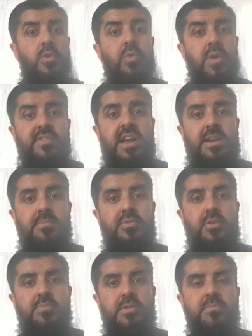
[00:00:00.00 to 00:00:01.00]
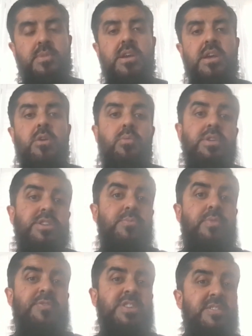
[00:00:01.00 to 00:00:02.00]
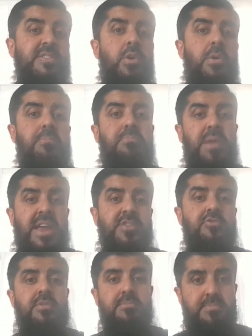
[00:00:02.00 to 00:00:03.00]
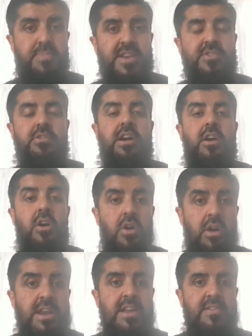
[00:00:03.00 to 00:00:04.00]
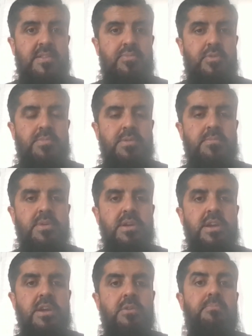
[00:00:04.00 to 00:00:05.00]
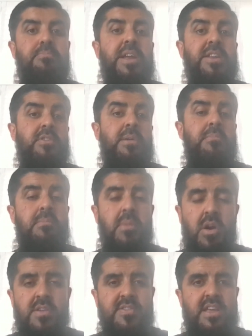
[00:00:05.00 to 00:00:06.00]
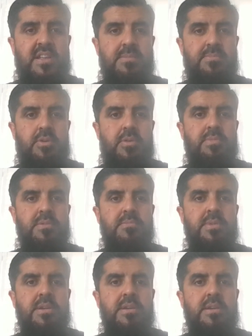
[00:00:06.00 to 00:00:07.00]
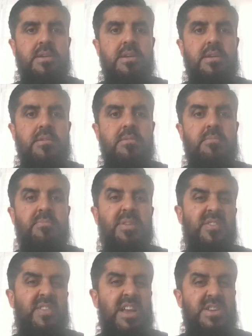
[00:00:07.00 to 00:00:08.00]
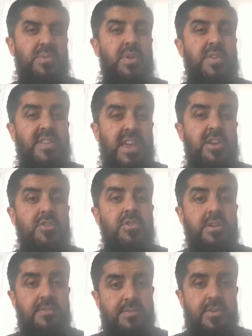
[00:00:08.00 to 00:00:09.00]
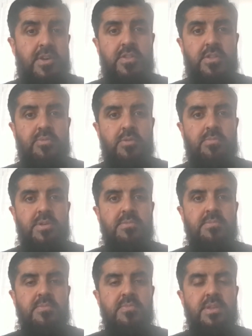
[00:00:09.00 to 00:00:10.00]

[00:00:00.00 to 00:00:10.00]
always had a problem we, we've just got better and better at hiding the problem better at masking the problem because actually we're scared to confront the problem